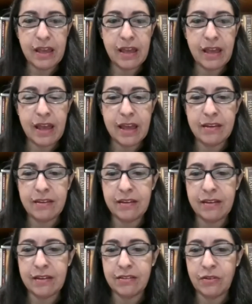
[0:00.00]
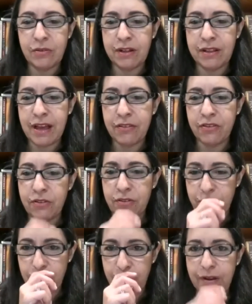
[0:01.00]
and so it allows you
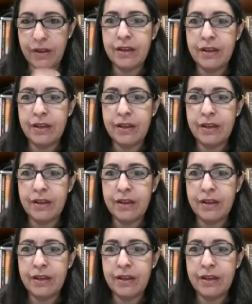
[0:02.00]
to